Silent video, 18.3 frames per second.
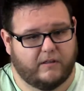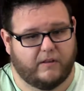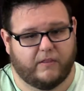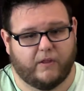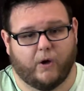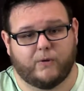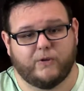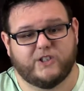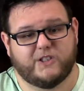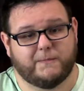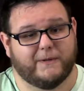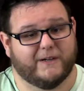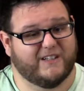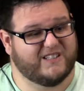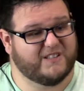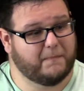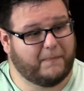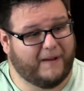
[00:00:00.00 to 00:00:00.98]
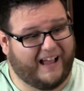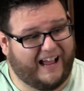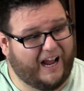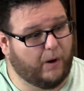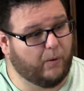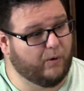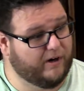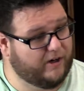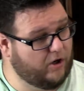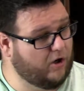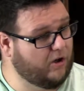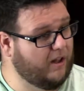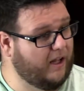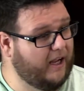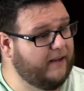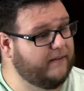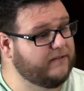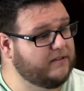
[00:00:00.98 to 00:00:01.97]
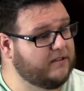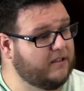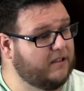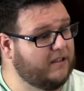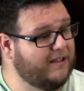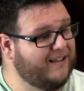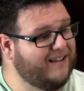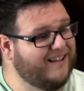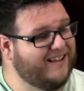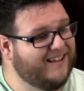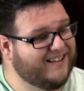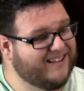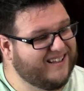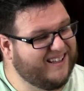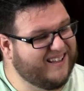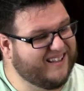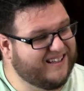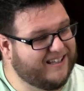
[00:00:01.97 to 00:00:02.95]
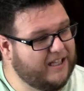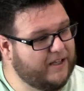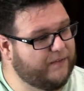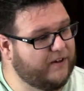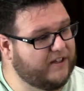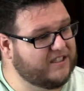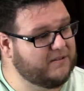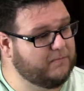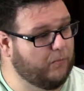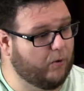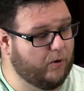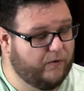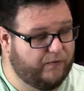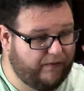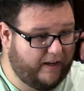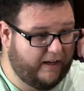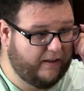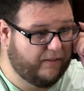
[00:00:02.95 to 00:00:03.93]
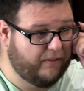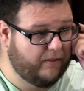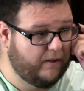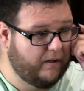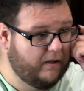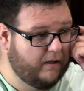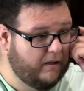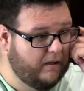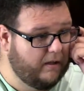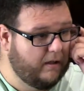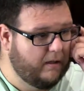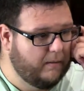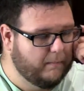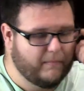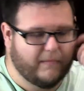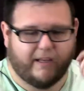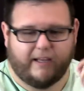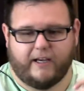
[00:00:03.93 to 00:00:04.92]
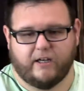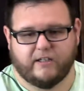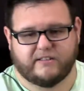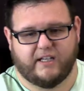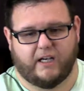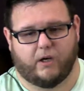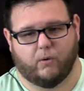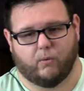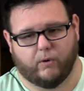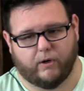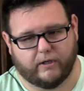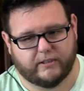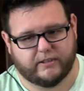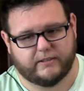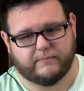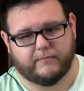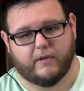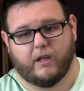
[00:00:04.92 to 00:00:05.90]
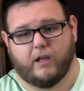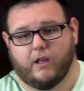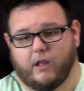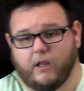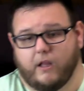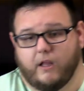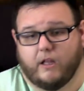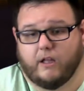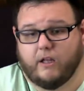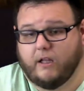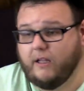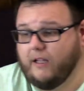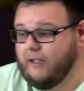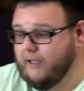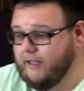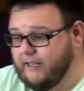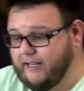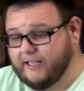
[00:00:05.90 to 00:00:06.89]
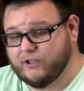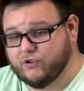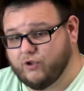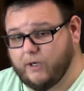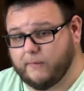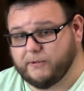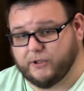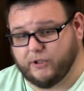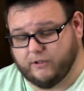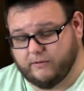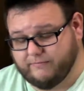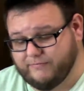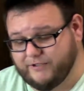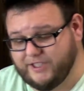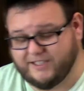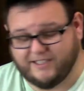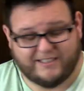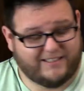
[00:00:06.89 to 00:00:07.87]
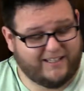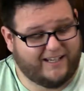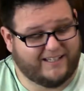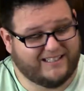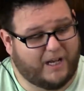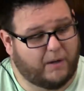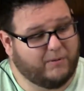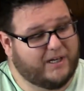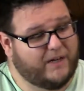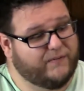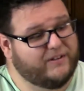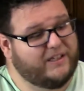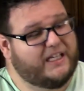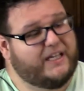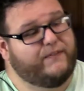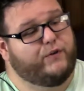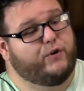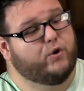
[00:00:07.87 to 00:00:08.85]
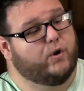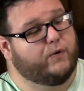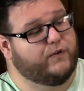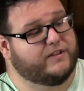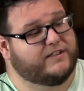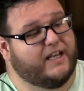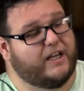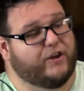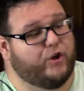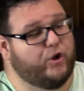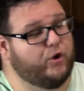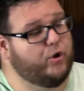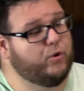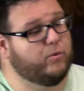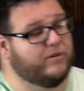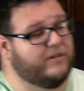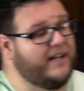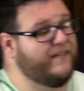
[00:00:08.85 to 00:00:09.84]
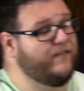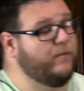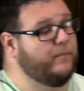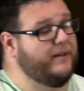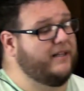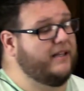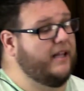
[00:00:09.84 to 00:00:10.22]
The Holy Spirit's power in our lives can give us more faith. Here's how it works. In Scripture, Jesus says, I will never leave you nor forsake you. You will never be